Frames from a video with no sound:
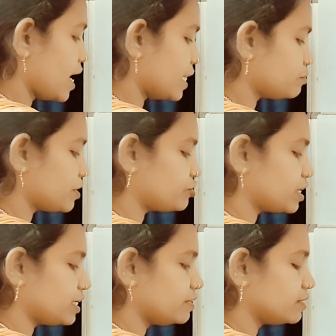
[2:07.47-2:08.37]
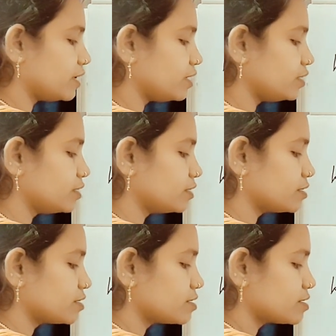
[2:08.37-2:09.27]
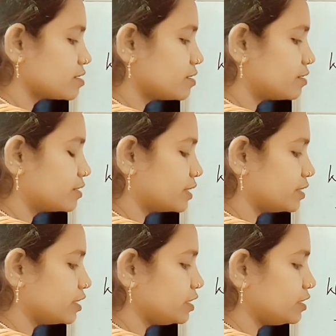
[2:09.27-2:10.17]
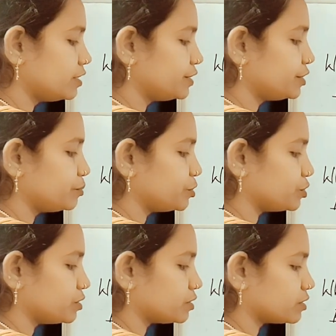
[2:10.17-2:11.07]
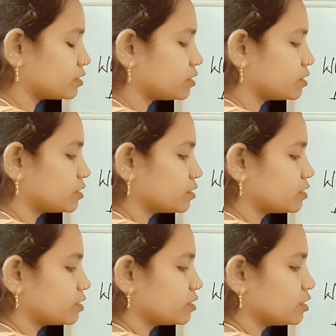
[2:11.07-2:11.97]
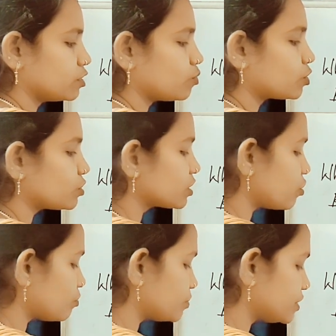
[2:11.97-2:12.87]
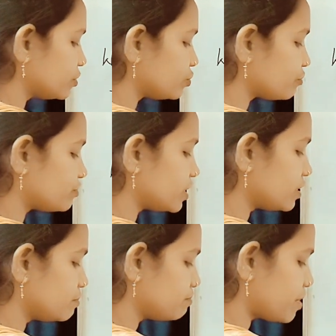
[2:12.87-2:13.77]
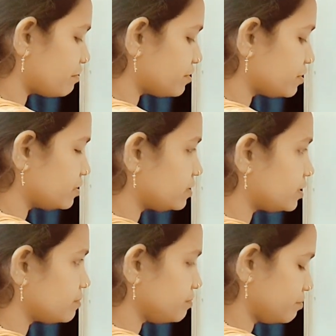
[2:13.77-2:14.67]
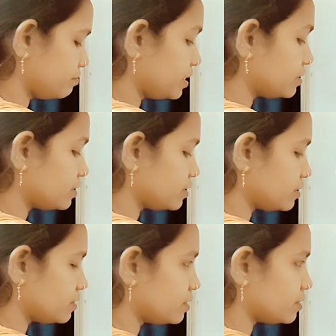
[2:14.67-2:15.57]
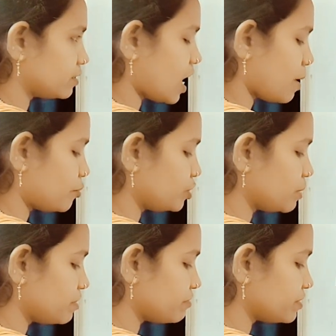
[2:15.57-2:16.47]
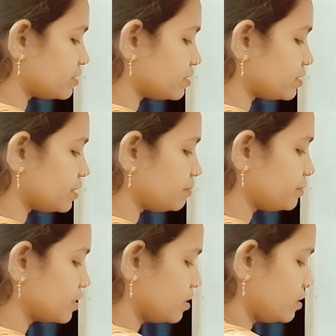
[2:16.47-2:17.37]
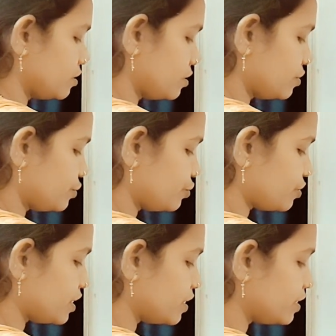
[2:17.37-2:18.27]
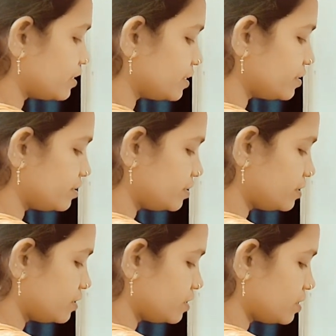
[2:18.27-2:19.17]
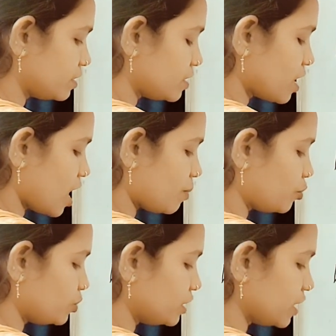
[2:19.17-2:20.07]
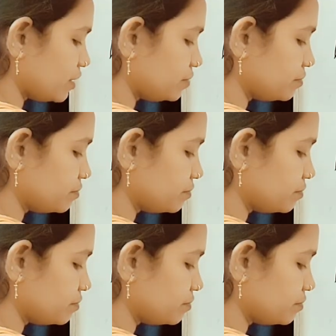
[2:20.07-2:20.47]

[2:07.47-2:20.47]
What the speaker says: especially in the renal tubules. Now what are the components of the buffer system? Means ammonia buffer system. So here it is ammonia